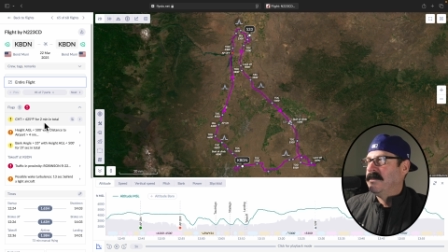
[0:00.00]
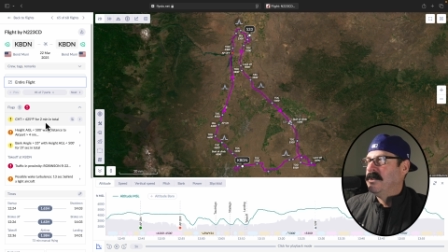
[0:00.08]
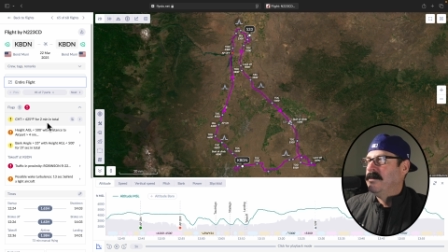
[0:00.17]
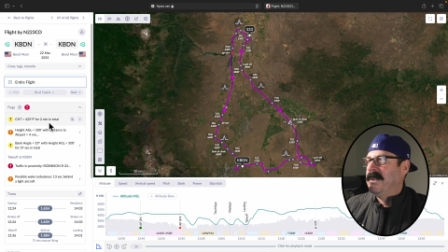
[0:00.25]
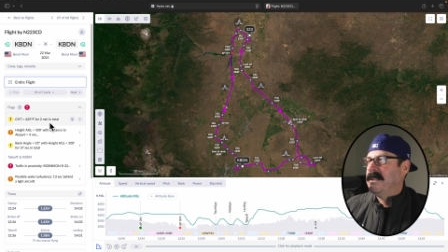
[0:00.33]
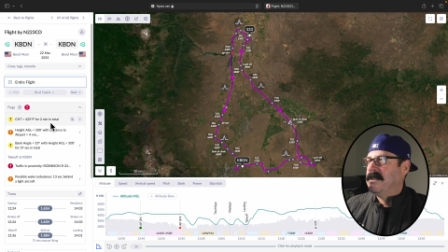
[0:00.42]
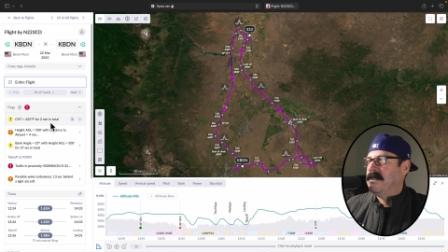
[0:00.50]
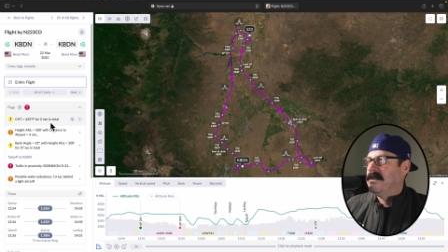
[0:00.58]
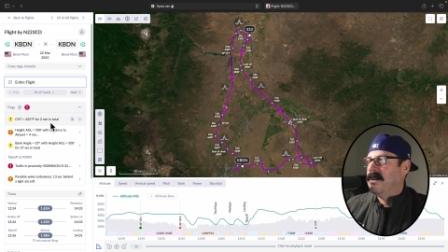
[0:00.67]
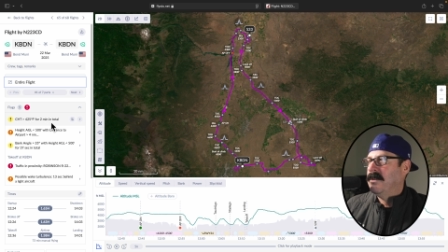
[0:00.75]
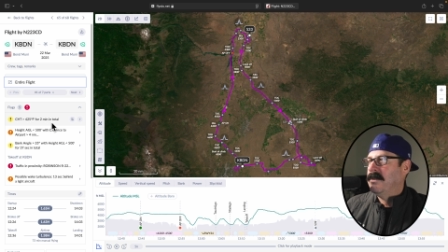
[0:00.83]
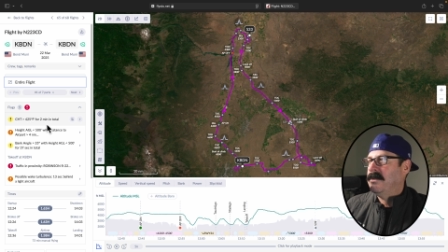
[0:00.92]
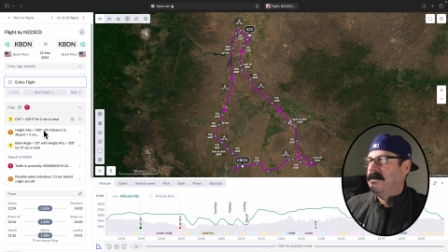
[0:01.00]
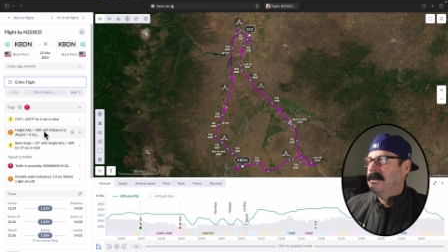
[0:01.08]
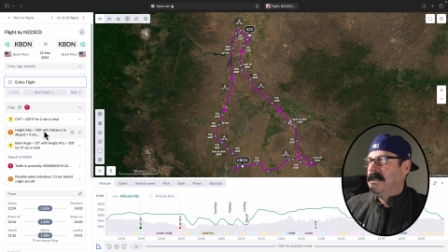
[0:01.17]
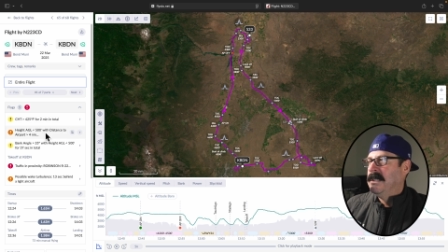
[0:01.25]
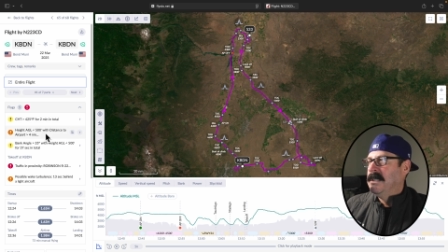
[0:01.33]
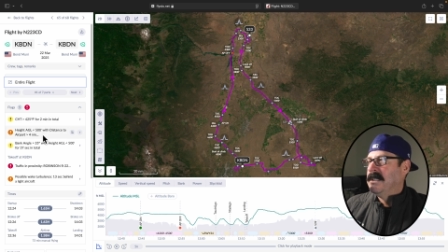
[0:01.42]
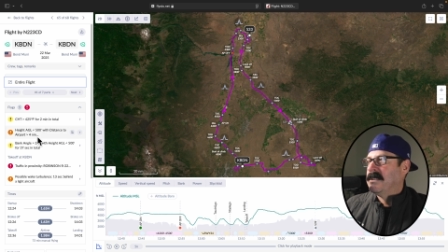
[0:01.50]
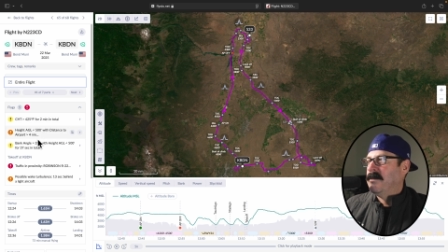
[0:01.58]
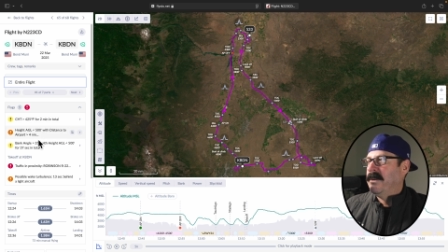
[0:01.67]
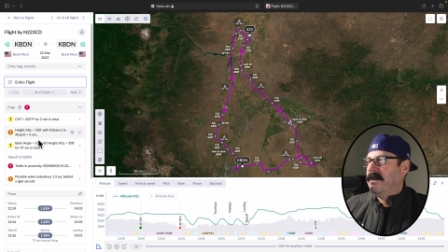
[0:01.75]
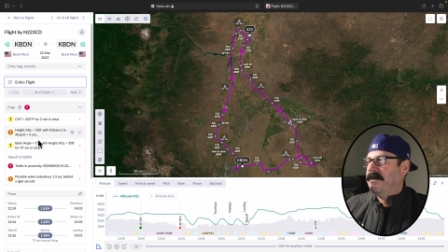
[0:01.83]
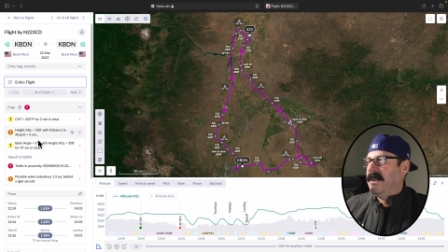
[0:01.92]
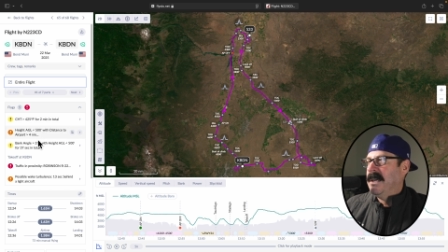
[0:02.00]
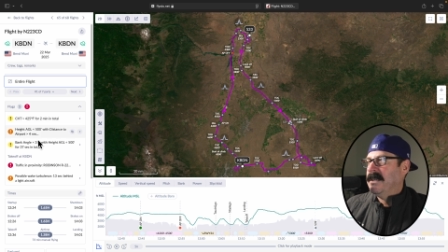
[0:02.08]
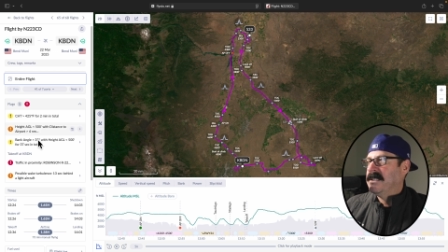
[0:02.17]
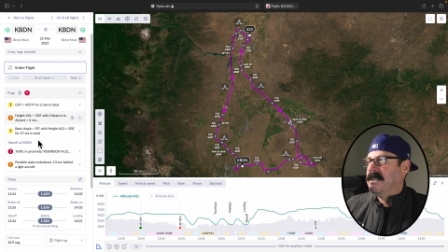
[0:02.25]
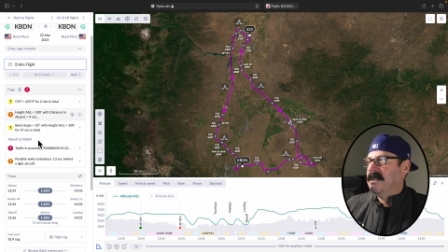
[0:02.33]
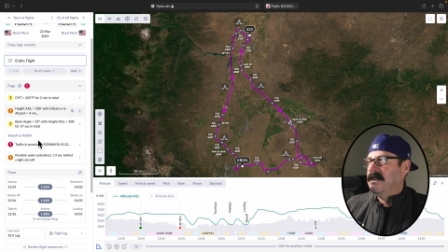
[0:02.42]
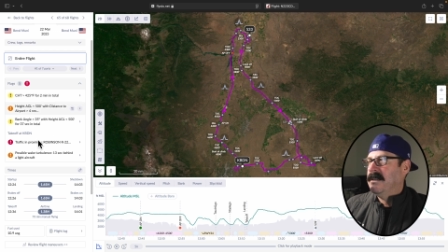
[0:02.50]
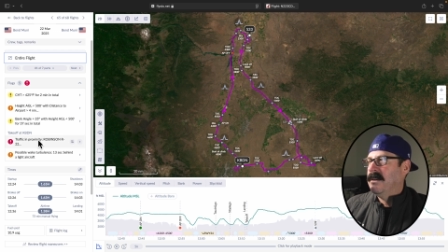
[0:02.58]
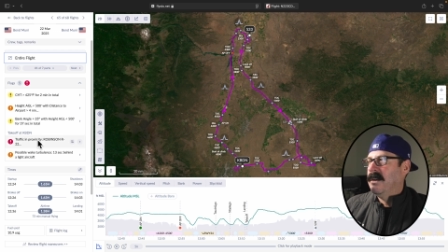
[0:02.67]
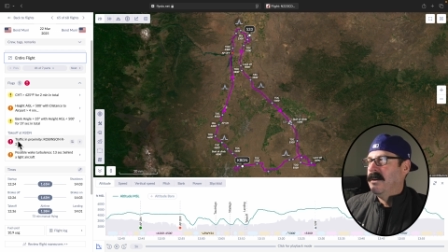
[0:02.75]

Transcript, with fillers: two minutes in total some other flags here